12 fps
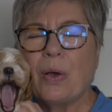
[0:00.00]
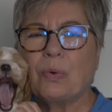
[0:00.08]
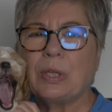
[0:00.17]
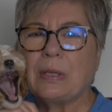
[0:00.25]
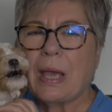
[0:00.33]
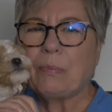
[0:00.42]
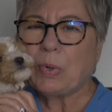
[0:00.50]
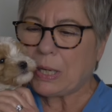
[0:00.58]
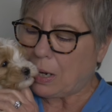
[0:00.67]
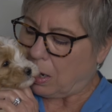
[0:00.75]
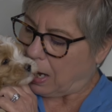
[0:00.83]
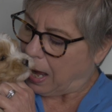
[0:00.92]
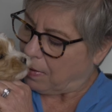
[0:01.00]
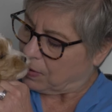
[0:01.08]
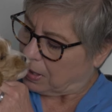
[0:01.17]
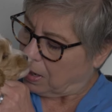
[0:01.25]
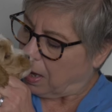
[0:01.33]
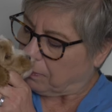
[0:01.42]
we are
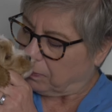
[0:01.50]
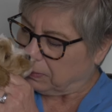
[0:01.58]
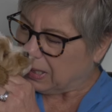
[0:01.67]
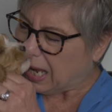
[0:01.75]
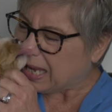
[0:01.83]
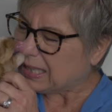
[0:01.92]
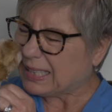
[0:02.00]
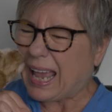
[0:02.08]
having a nice,